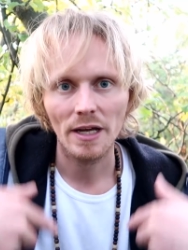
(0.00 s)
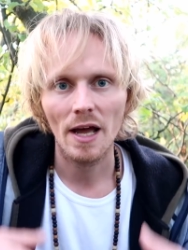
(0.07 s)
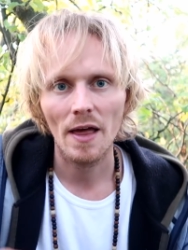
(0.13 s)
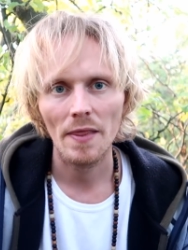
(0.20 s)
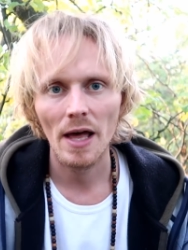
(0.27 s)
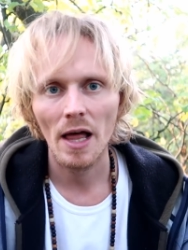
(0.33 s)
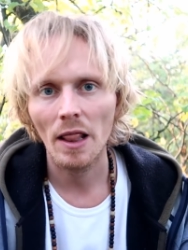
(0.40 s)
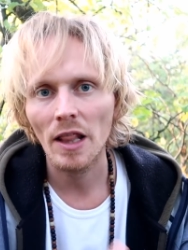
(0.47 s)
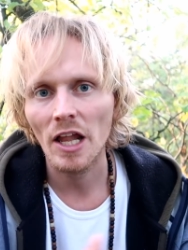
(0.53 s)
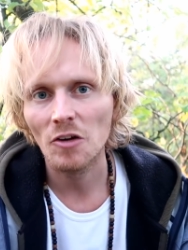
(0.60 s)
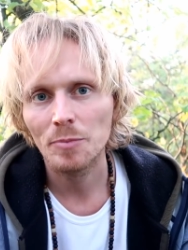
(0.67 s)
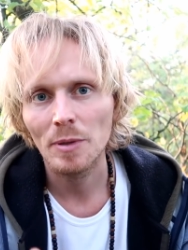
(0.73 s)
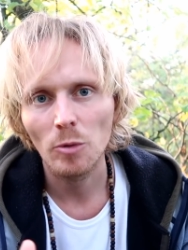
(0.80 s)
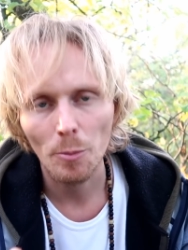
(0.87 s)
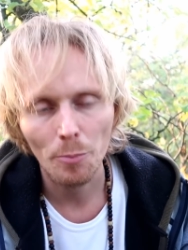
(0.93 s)
And there are a lot
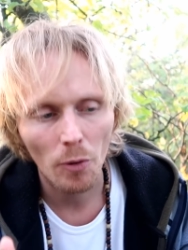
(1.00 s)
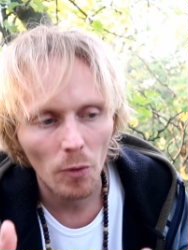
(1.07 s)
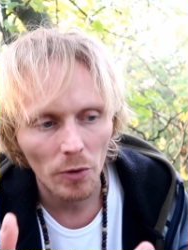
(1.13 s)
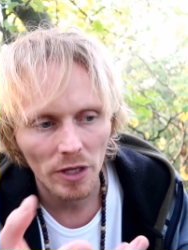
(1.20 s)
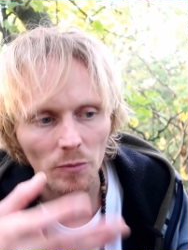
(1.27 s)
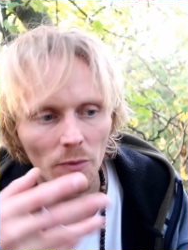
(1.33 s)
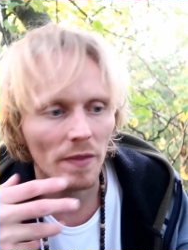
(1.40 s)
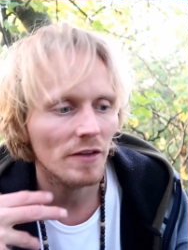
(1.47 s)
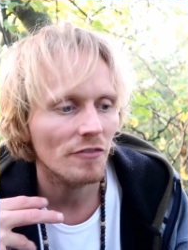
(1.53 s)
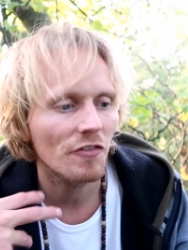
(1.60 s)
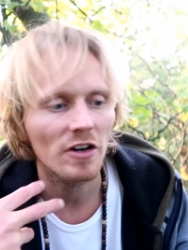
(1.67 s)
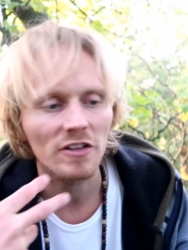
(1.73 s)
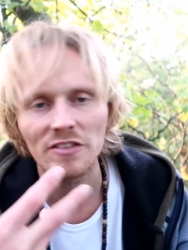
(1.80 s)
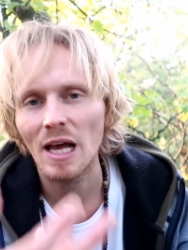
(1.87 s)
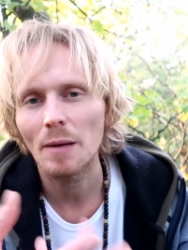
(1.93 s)
of people reporting when they,
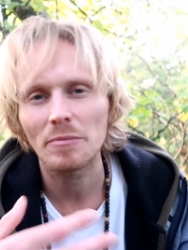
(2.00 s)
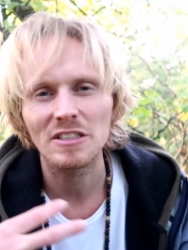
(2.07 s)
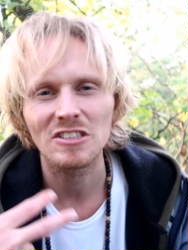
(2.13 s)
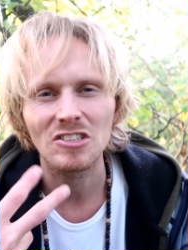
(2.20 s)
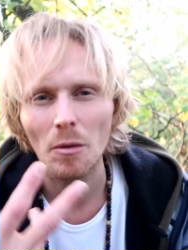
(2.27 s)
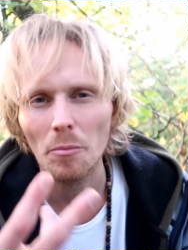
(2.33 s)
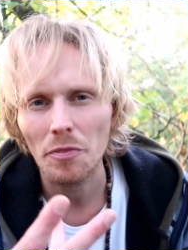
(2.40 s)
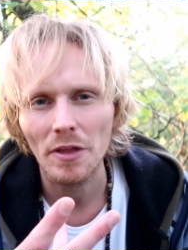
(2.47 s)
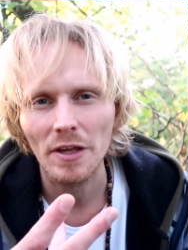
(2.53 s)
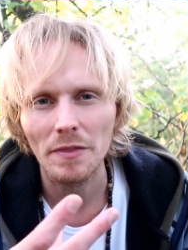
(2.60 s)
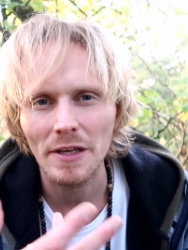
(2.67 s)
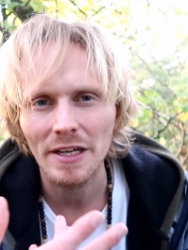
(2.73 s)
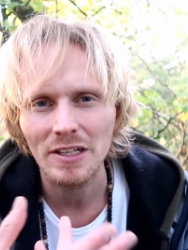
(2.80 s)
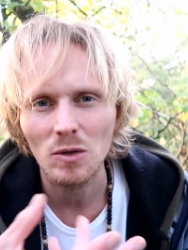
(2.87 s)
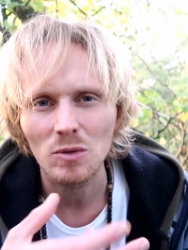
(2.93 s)
for example, there's
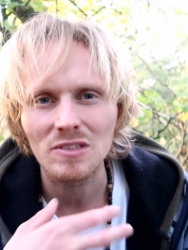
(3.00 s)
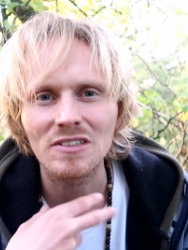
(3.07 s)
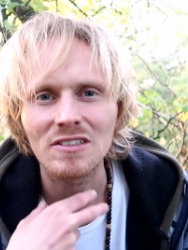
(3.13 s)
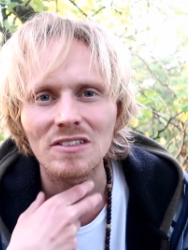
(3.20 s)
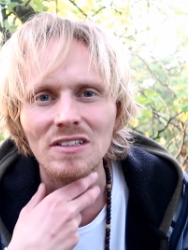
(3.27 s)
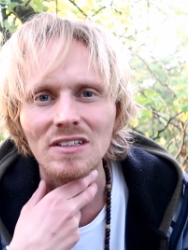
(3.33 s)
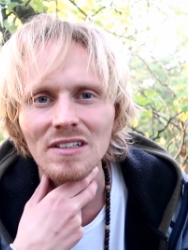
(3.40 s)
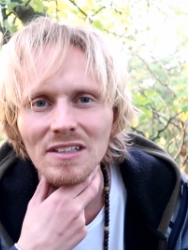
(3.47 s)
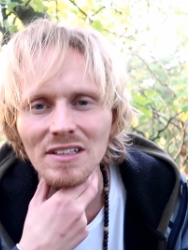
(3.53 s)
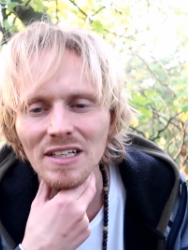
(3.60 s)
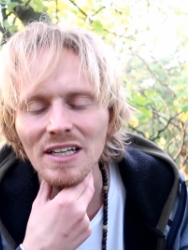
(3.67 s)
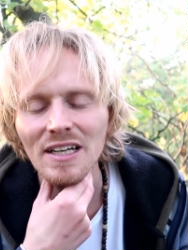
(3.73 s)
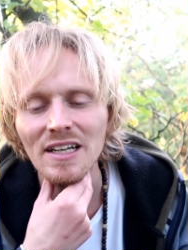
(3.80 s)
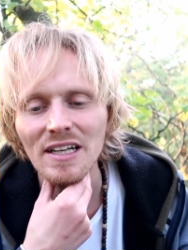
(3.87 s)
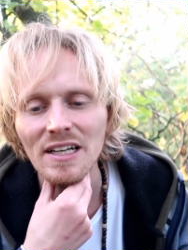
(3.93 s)
something they don't
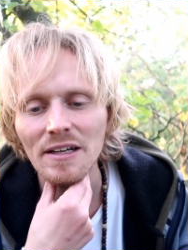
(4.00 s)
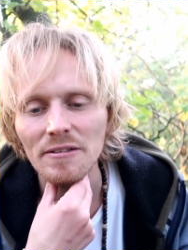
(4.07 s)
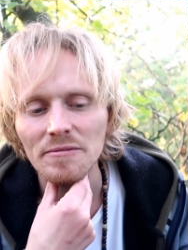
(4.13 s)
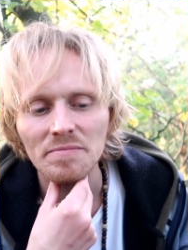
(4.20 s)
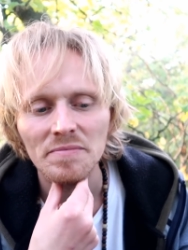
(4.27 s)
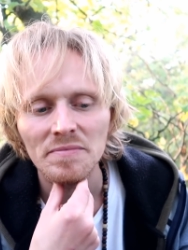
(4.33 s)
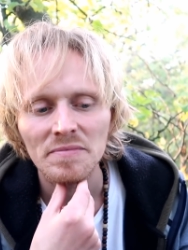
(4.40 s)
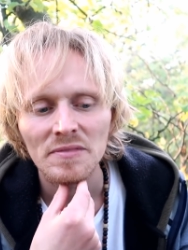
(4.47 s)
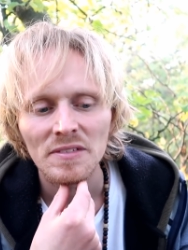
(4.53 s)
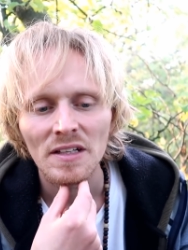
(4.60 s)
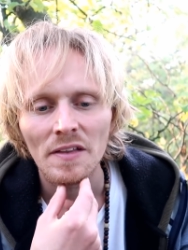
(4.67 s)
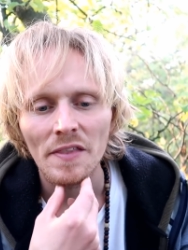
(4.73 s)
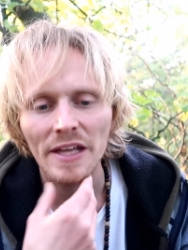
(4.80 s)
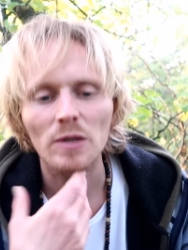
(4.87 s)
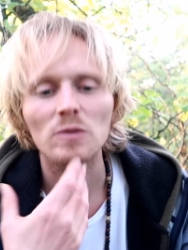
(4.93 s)

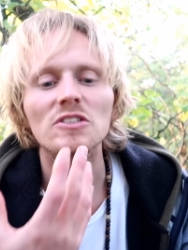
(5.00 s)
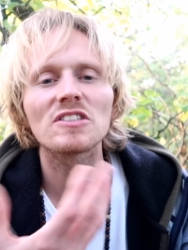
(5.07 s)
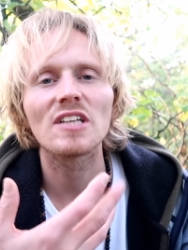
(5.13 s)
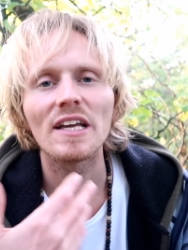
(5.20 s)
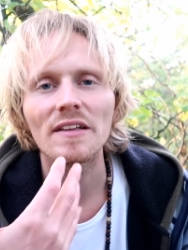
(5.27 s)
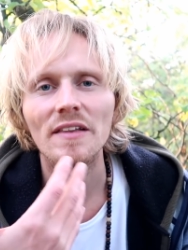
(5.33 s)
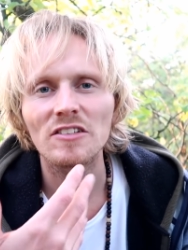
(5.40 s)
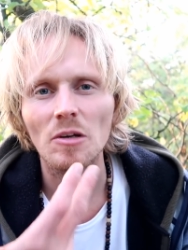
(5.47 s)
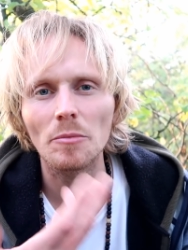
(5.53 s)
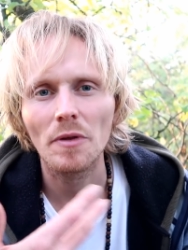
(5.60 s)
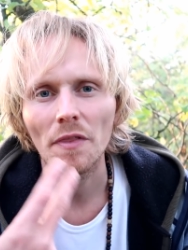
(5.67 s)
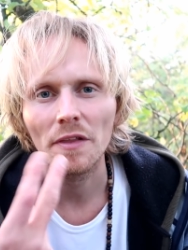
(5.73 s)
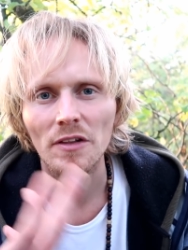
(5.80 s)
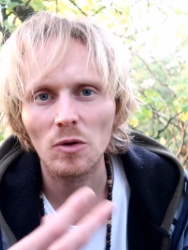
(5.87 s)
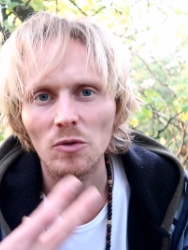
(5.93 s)
say, there's
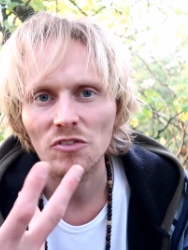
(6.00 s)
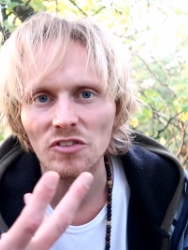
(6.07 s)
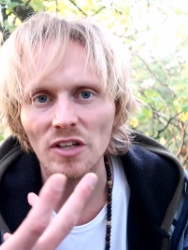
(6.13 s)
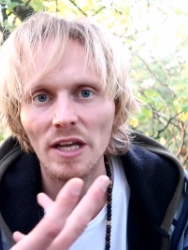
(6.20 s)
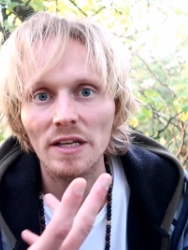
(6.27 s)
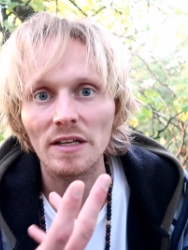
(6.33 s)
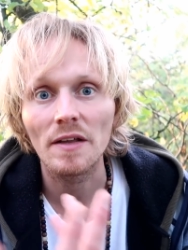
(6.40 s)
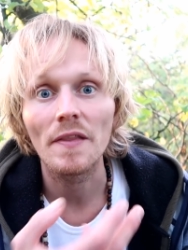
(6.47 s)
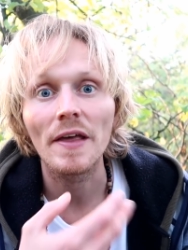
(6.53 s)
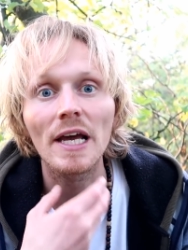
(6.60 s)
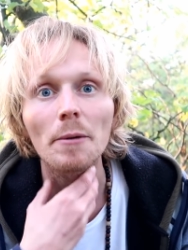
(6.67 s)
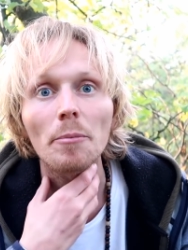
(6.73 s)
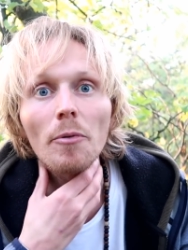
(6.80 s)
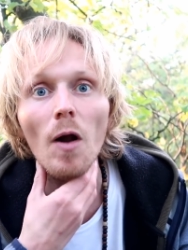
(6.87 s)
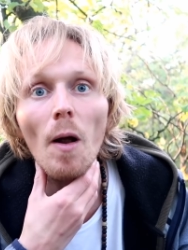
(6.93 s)
something they don't say, they
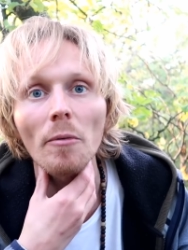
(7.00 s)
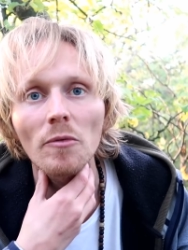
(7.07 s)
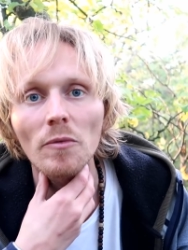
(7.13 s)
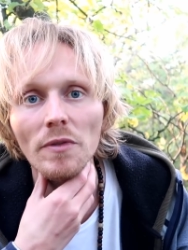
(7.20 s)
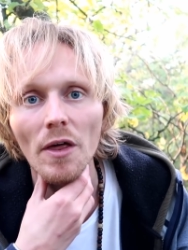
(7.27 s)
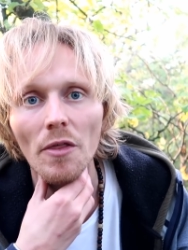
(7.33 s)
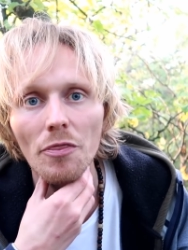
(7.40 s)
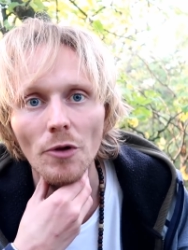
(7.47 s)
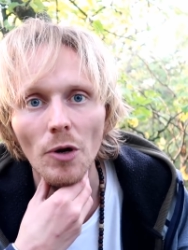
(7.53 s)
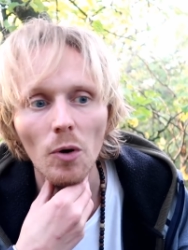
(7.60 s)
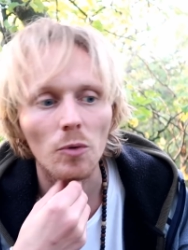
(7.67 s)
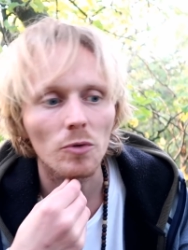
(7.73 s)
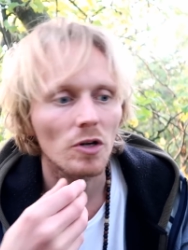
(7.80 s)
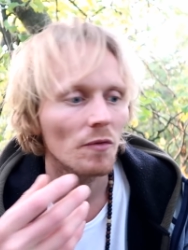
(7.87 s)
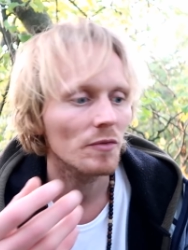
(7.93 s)
get a problem with their
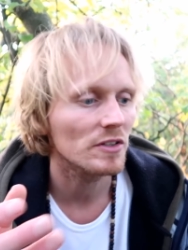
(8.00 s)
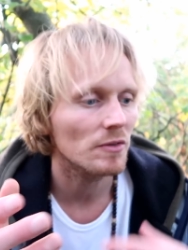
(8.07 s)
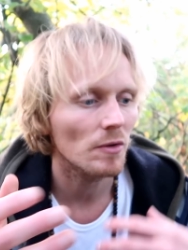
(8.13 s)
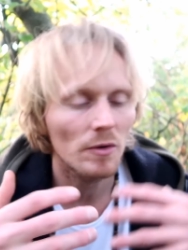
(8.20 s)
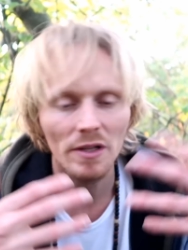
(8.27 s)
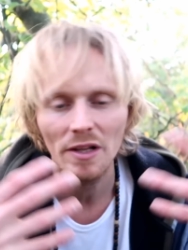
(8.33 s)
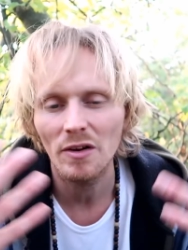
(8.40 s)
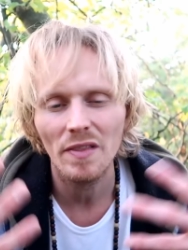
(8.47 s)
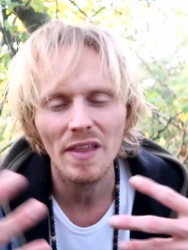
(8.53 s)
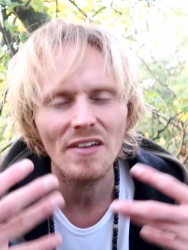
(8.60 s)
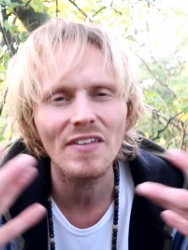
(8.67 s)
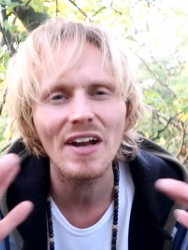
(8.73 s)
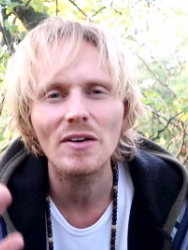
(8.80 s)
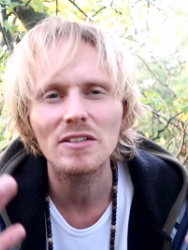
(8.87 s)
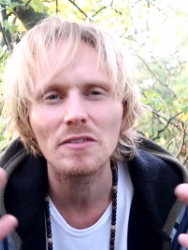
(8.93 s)
throat, obviously. There
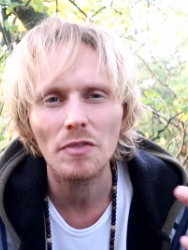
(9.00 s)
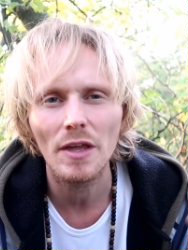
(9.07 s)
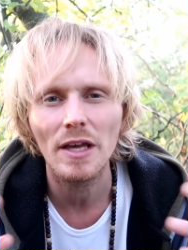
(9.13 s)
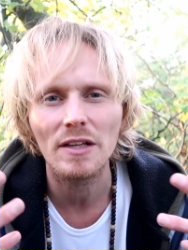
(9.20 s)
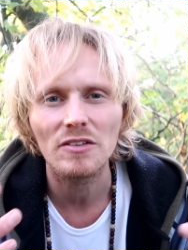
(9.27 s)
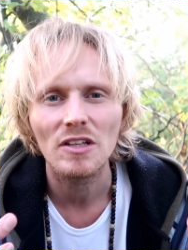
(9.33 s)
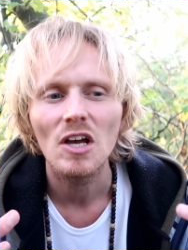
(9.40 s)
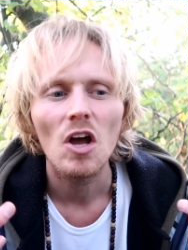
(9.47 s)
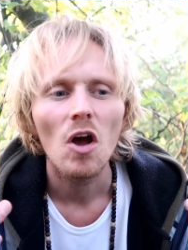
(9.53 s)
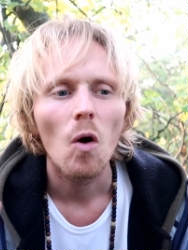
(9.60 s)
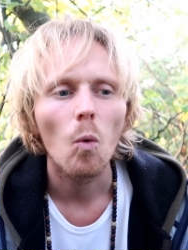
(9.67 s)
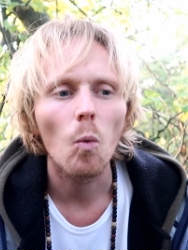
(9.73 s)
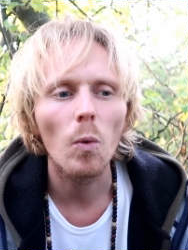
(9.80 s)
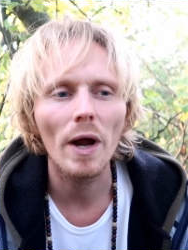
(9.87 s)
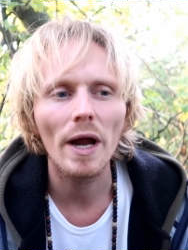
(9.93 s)
are various things
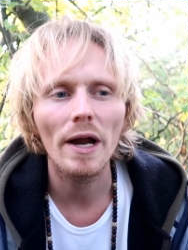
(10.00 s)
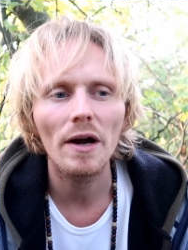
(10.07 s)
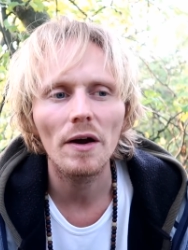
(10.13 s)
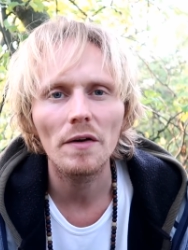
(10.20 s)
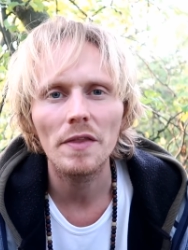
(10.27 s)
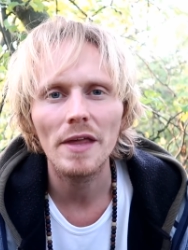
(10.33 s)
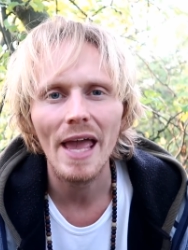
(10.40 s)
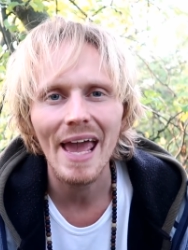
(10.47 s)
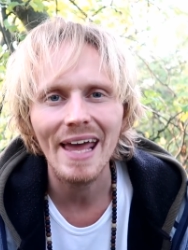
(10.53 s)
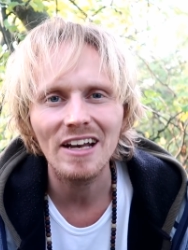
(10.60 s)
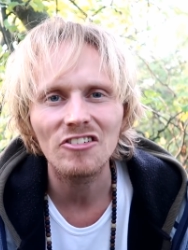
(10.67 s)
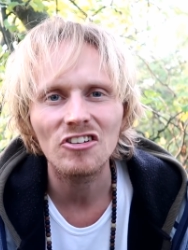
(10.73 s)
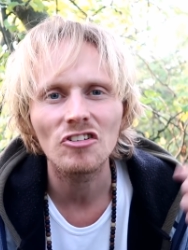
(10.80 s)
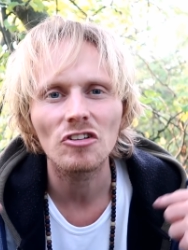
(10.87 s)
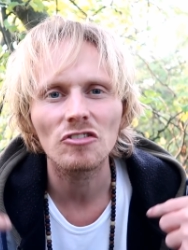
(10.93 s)
where the
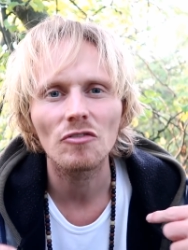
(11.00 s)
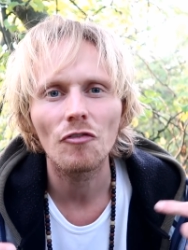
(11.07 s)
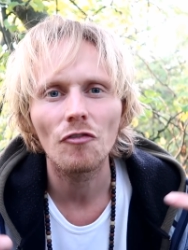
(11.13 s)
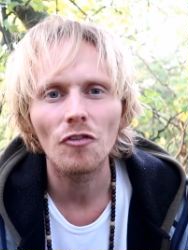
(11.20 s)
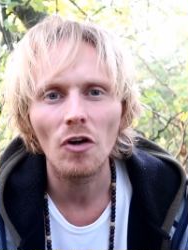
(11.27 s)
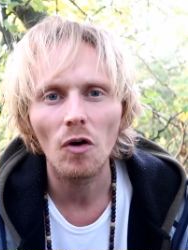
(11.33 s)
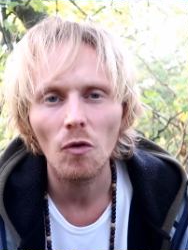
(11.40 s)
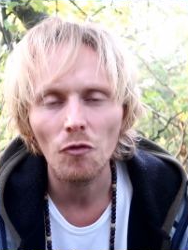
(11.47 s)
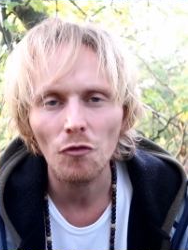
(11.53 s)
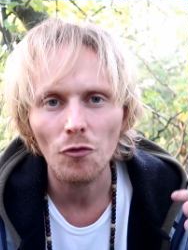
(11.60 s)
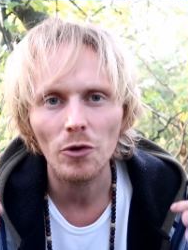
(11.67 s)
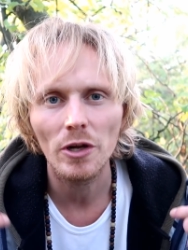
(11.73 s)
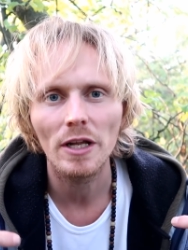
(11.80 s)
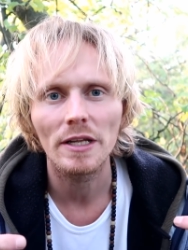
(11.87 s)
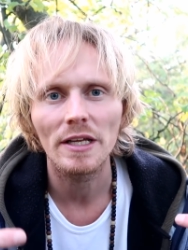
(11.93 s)
energy doesn't flow
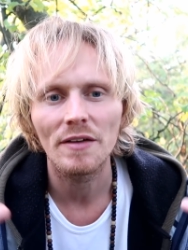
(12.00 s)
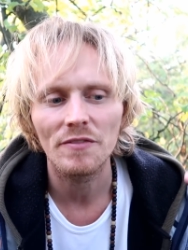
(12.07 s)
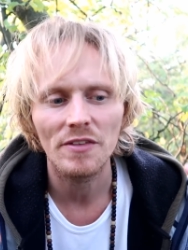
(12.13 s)
freely.